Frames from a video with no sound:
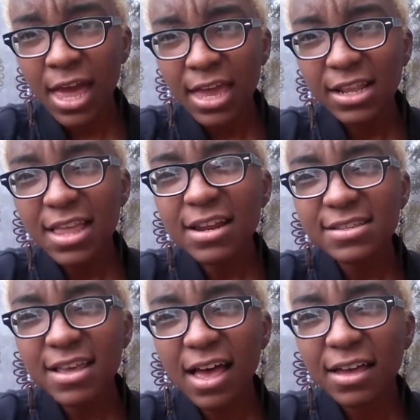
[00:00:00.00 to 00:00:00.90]
And a lot
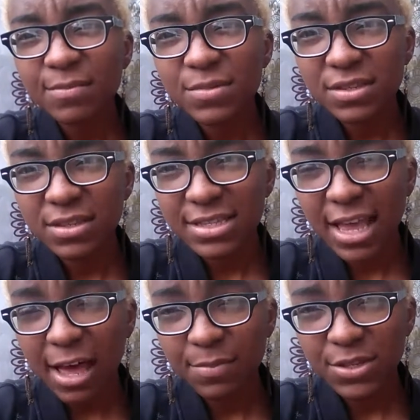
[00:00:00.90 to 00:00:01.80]
of times, this
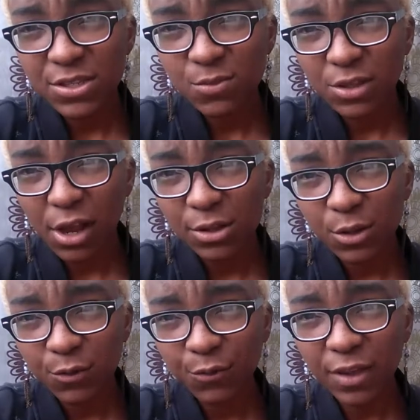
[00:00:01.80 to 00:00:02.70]
happens with our
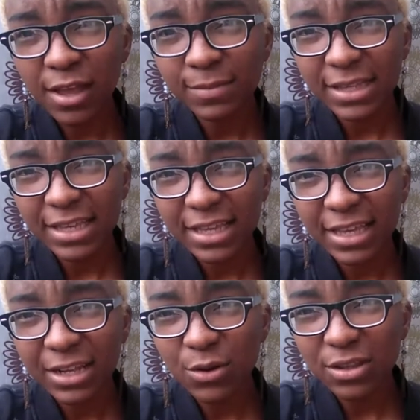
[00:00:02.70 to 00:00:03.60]
close family.
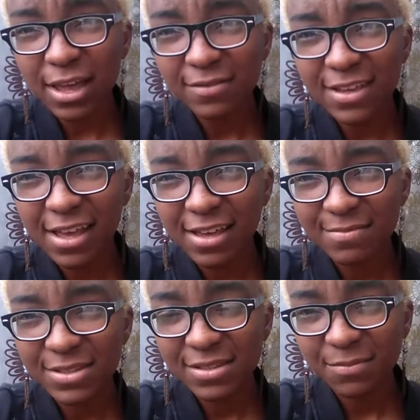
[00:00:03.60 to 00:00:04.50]
I know a lot of
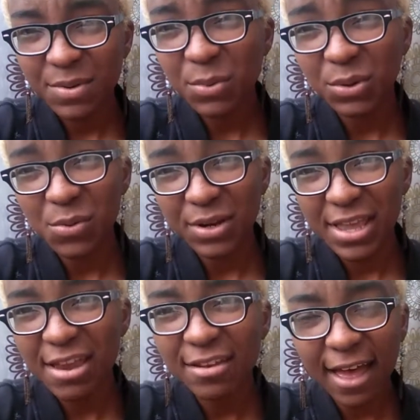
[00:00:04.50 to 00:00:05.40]
times, people don't want
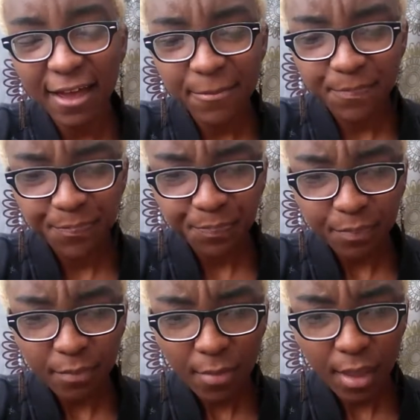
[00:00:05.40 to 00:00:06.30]
to hear that.
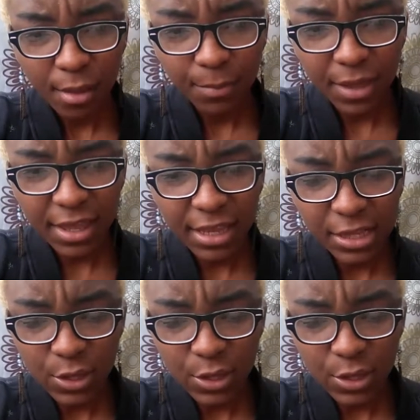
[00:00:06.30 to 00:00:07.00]
But in